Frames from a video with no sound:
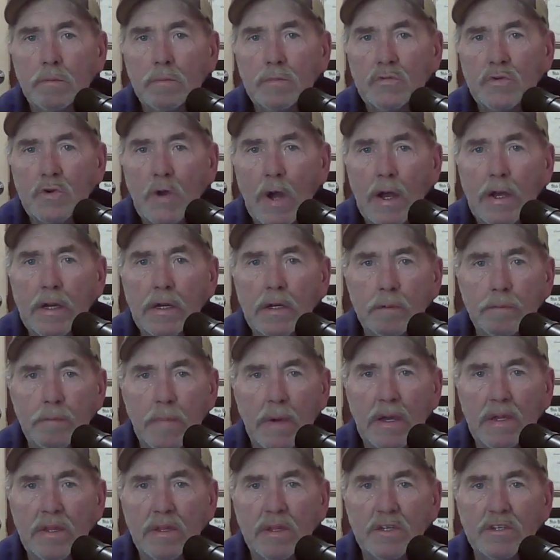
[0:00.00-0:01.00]
tried to
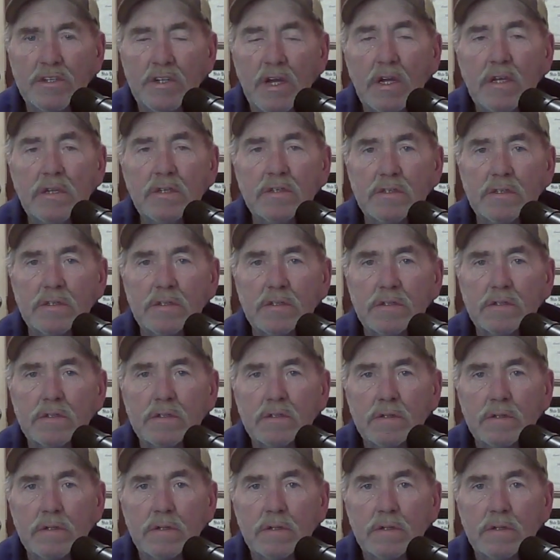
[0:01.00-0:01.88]
make the changes.